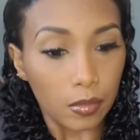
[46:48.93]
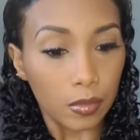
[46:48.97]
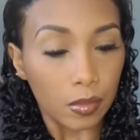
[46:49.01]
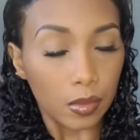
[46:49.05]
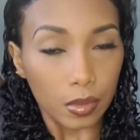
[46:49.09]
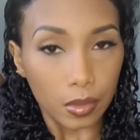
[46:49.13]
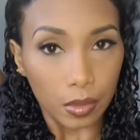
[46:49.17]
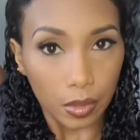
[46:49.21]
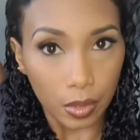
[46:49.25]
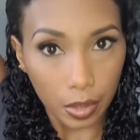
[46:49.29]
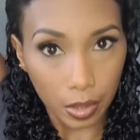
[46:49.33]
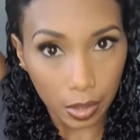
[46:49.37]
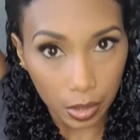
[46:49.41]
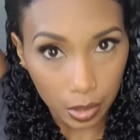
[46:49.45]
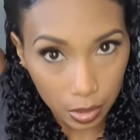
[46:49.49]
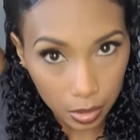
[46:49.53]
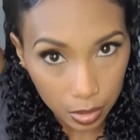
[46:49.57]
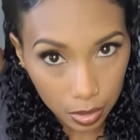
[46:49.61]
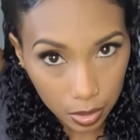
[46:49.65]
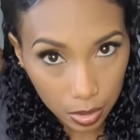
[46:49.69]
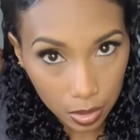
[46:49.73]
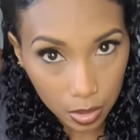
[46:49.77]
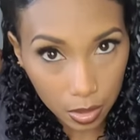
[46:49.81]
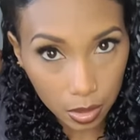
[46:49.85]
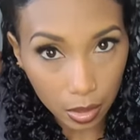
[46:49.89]

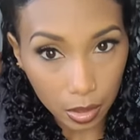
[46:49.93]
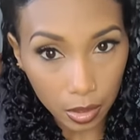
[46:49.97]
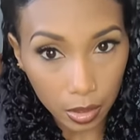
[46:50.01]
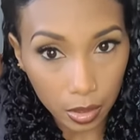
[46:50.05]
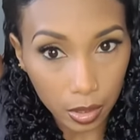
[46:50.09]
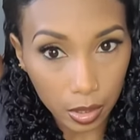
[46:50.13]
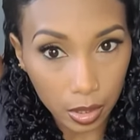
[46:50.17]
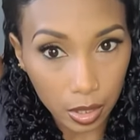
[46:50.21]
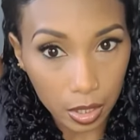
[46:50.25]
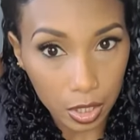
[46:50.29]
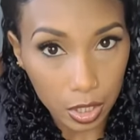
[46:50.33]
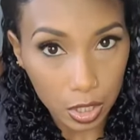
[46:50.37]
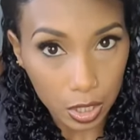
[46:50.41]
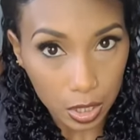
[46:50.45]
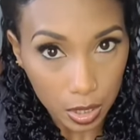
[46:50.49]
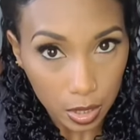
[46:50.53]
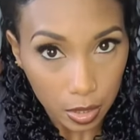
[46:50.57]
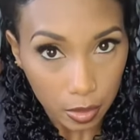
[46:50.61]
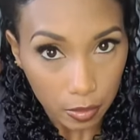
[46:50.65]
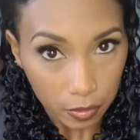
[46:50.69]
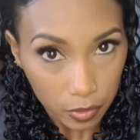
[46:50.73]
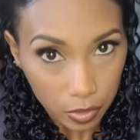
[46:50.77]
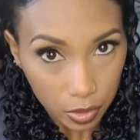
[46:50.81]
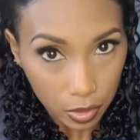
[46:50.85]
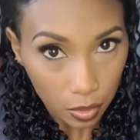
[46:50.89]
Right, and I just
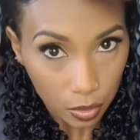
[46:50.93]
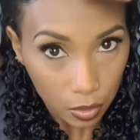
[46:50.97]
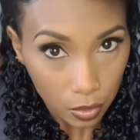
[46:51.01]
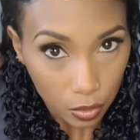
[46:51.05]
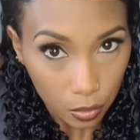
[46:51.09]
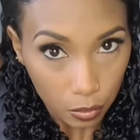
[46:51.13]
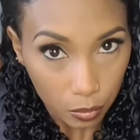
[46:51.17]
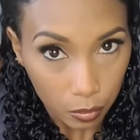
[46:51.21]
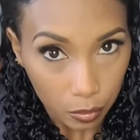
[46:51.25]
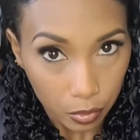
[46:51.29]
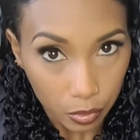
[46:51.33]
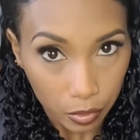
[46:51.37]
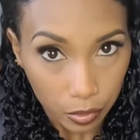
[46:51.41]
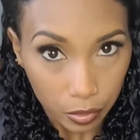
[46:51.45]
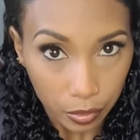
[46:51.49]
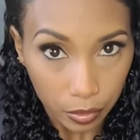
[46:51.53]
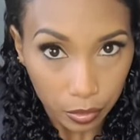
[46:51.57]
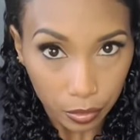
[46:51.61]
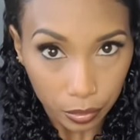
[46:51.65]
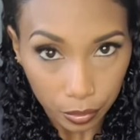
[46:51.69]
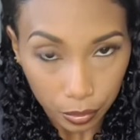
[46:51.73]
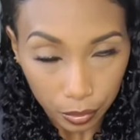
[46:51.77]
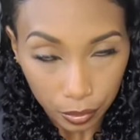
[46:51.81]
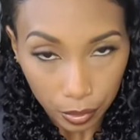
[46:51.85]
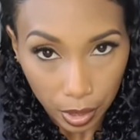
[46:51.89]
have to comb
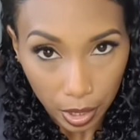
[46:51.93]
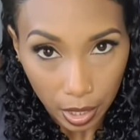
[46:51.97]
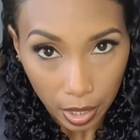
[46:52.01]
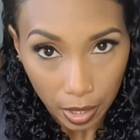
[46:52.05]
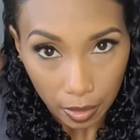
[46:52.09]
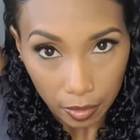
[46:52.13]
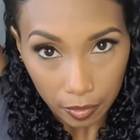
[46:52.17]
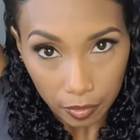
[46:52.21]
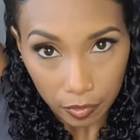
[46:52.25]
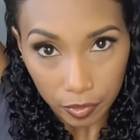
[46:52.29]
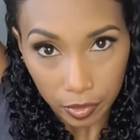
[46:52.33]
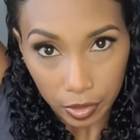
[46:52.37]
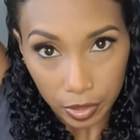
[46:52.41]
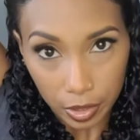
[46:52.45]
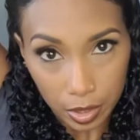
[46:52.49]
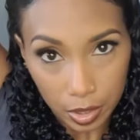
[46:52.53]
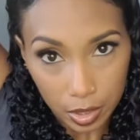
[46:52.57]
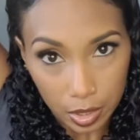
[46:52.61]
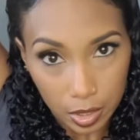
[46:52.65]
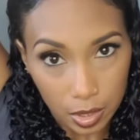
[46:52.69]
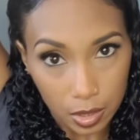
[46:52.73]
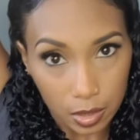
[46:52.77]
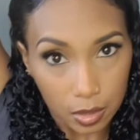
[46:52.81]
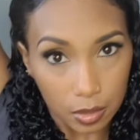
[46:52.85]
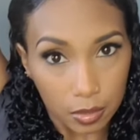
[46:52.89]
through hair
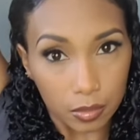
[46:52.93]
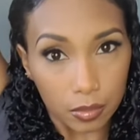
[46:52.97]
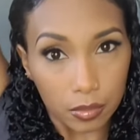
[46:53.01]
first.